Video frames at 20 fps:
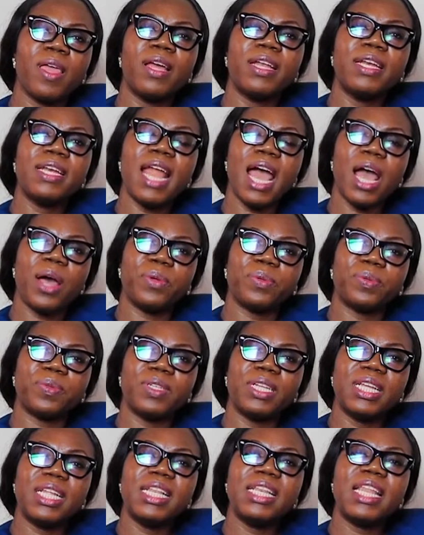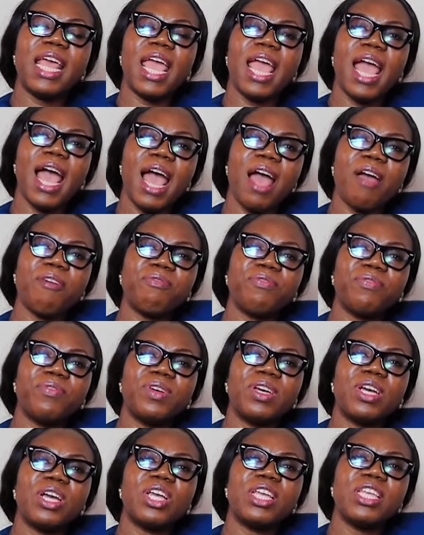Now, they have
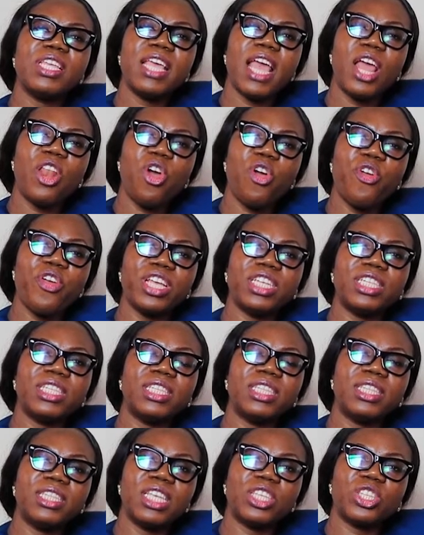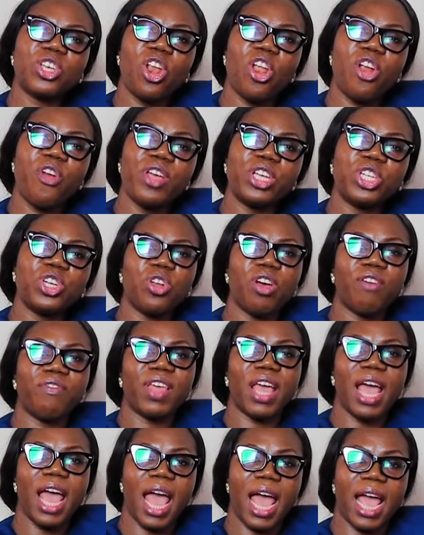yellowish discoloration of
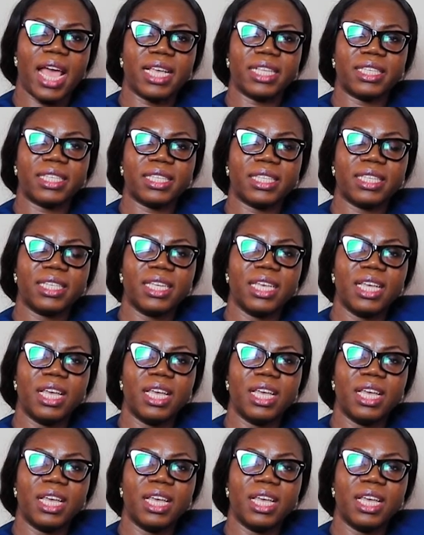the eyes